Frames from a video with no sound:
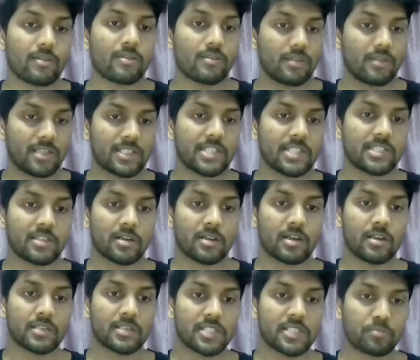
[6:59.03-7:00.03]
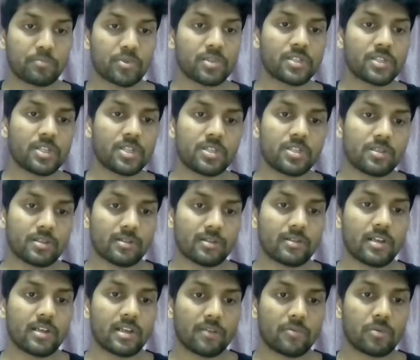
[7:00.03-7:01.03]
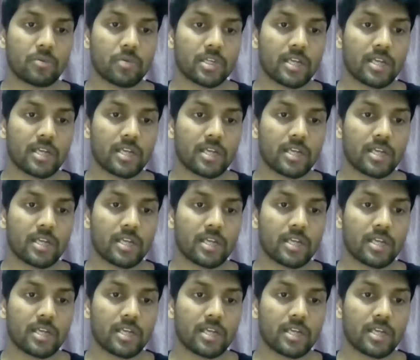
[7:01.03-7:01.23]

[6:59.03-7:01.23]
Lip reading: this is the set procedure that everyone